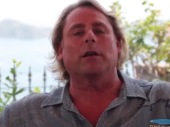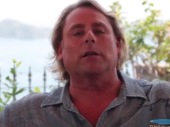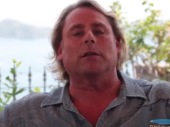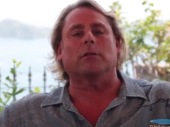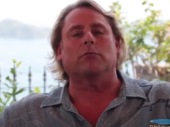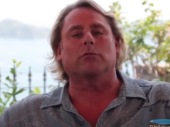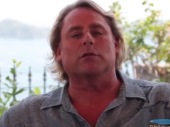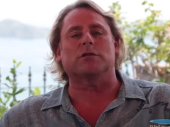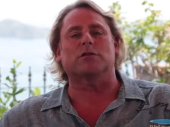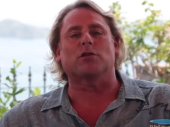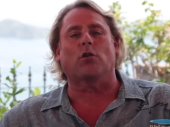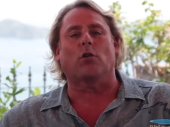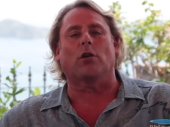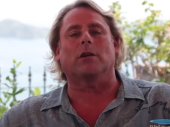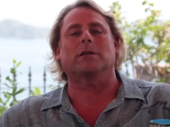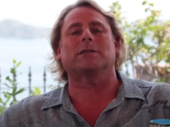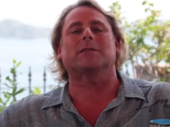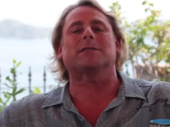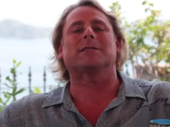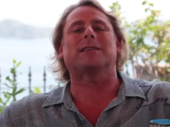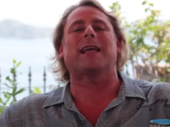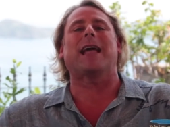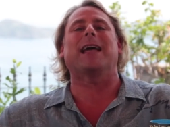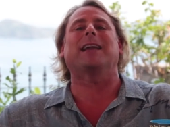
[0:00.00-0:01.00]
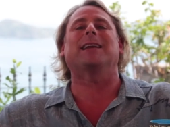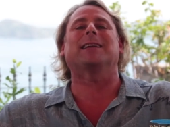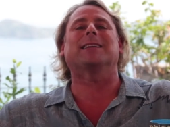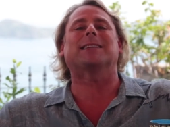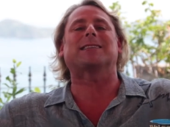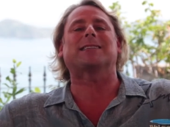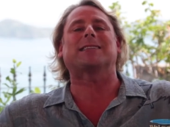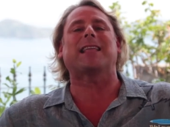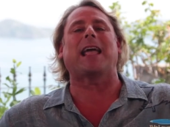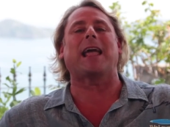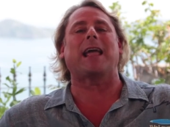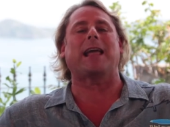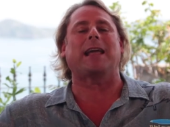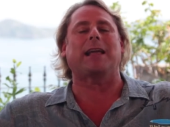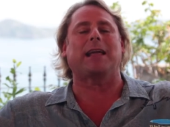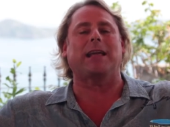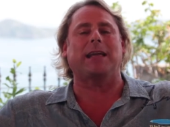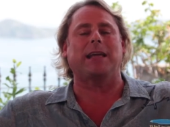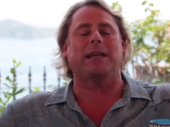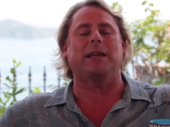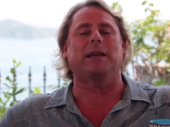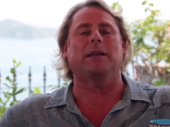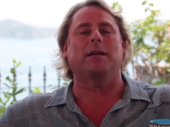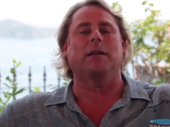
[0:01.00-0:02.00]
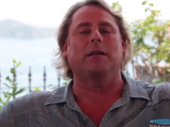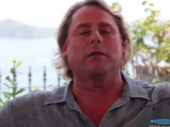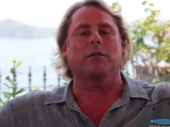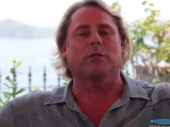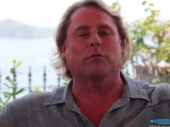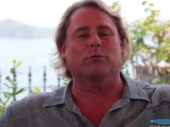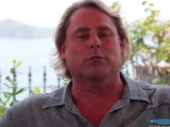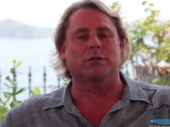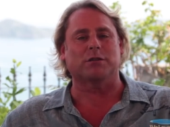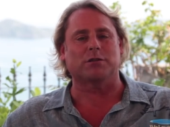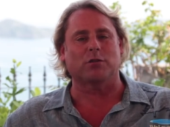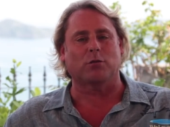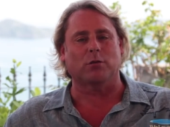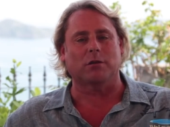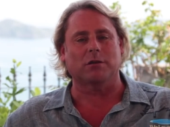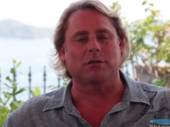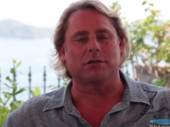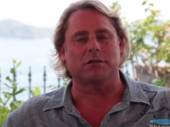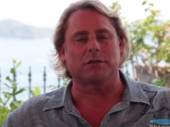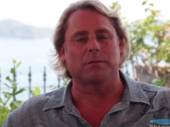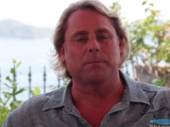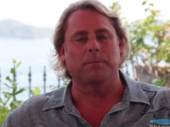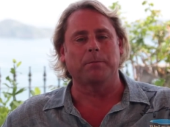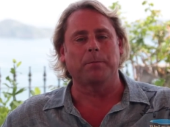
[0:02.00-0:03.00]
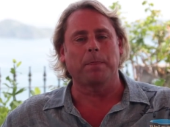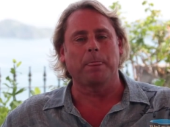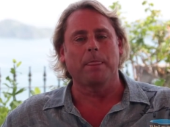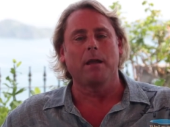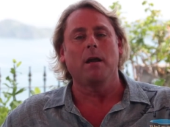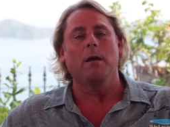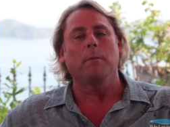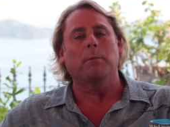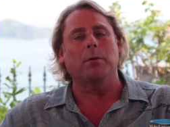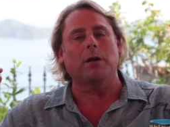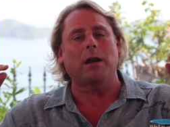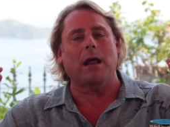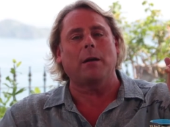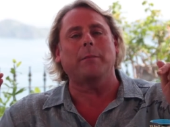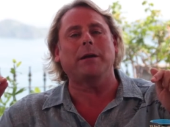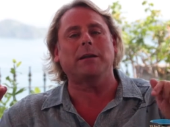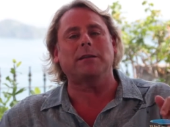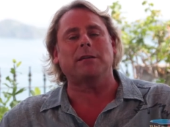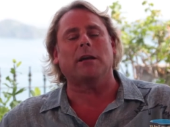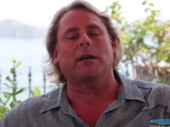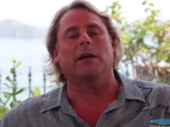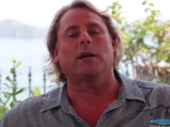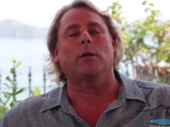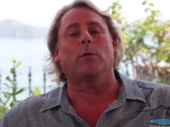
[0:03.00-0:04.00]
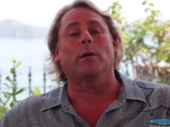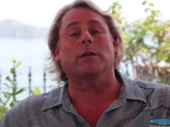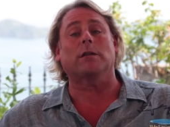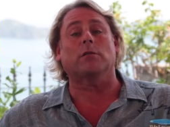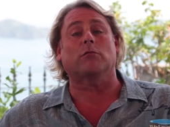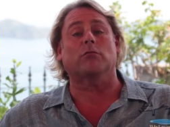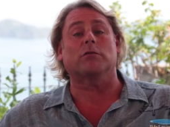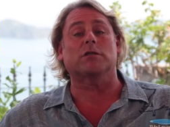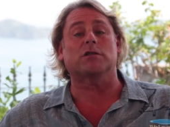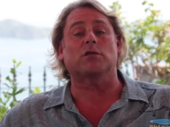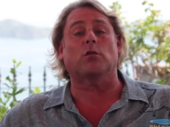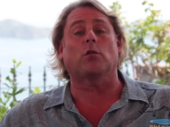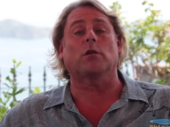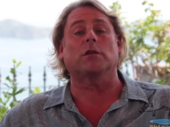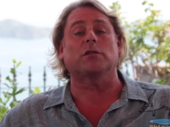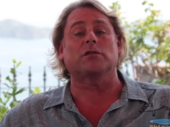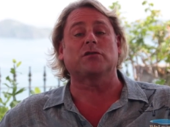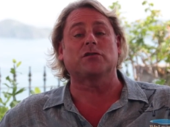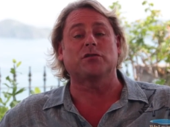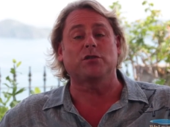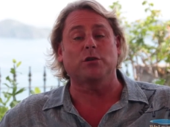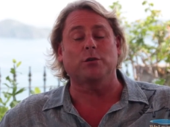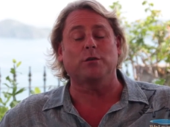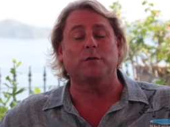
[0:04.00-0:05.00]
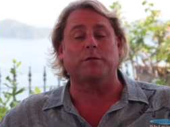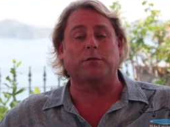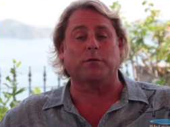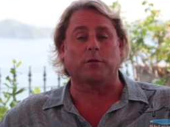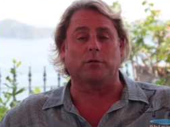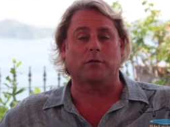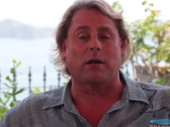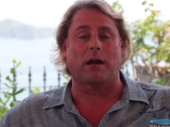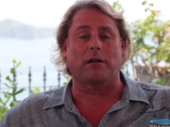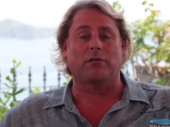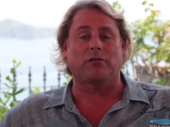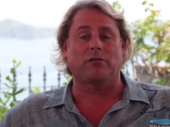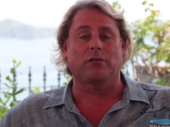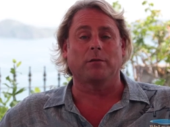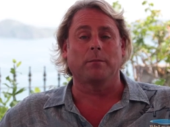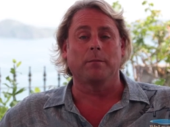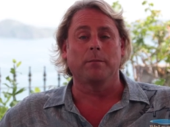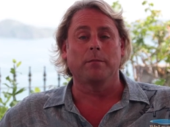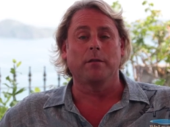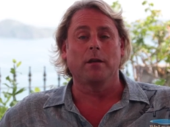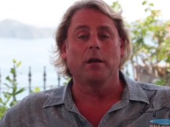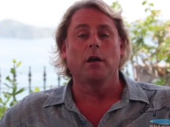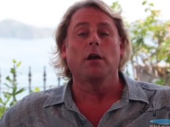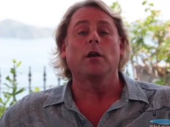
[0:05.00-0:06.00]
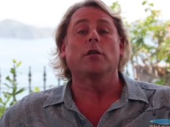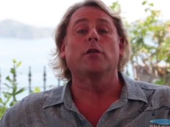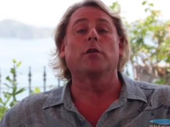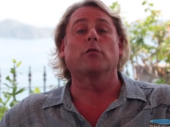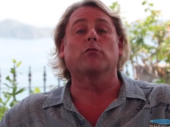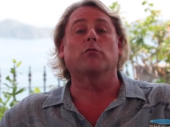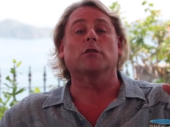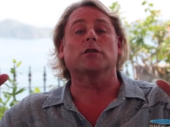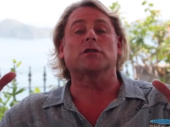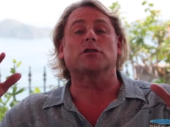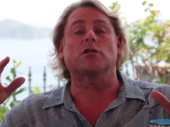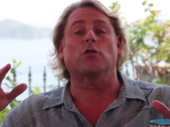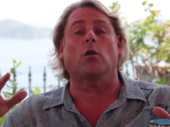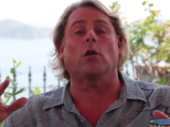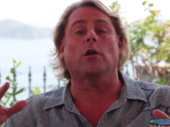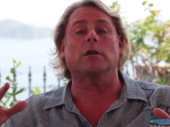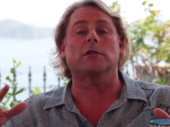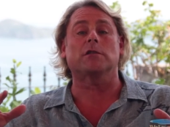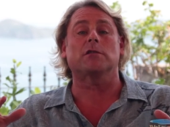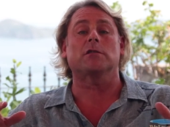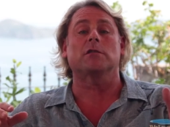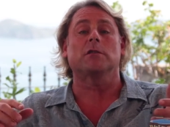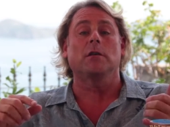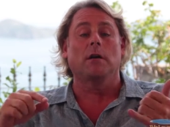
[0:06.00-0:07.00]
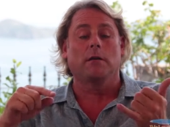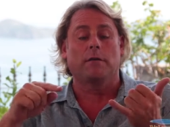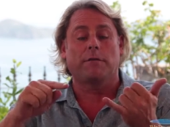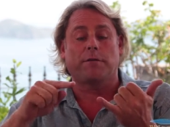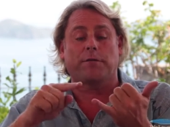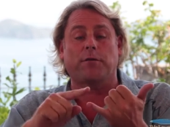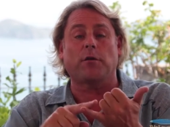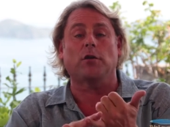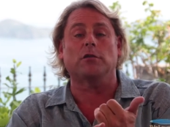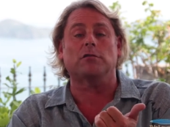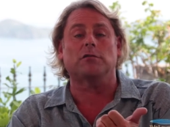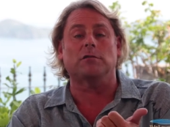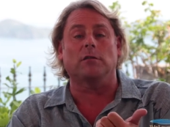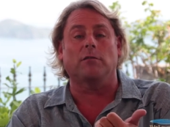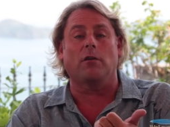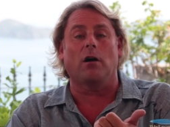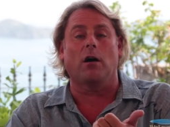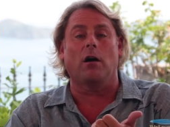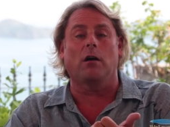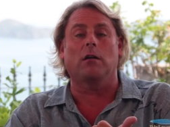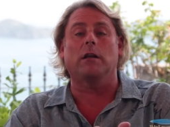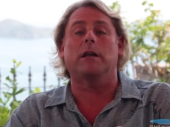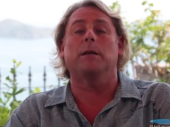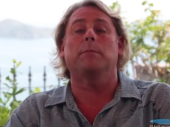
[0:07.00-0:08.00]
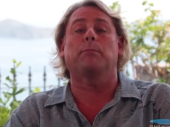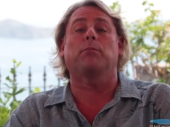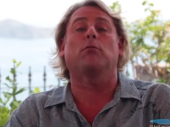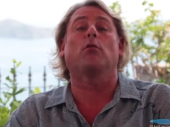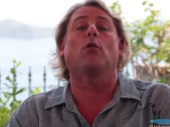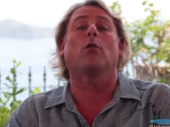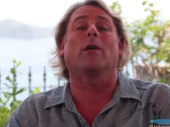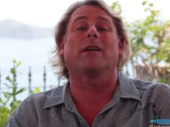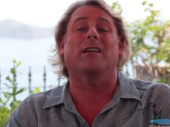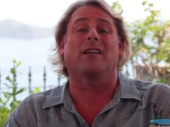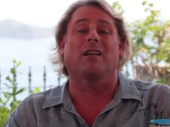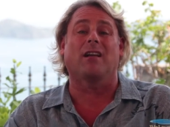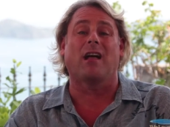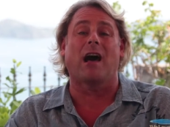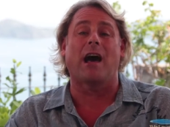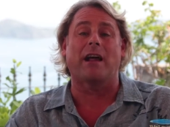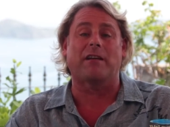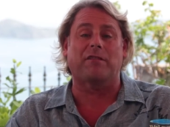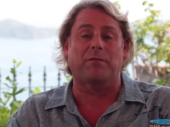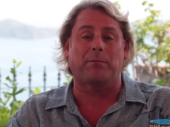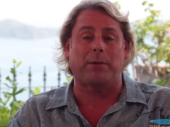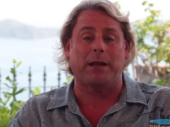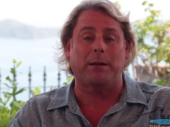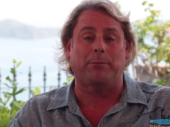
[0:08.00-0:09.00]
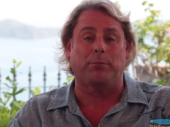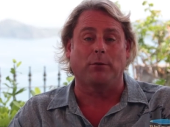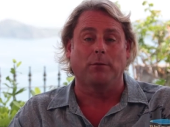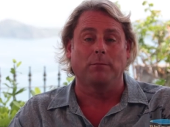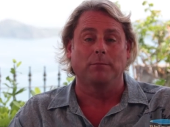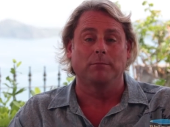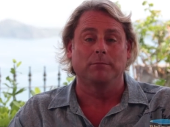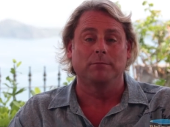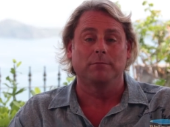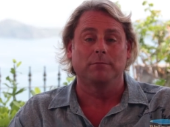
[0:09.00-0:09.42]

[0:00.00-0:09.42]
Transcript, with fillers: at the resorts tend to stay in the resort. But let me tell you what the resorts do for us. The resorts, first of all, employ a lot of people,